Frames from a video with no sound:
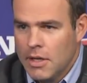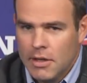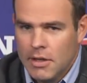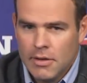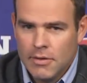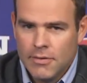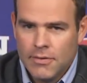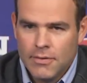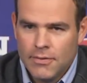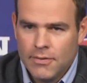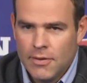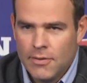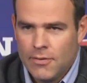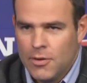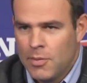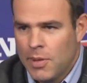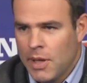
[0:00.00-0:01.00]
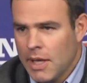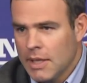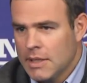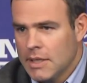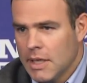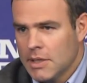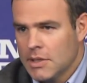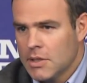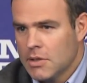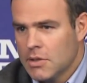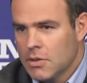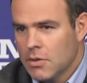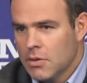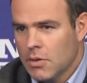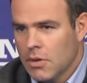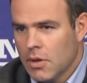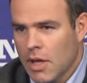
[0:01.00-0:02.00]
If you pay attention to it,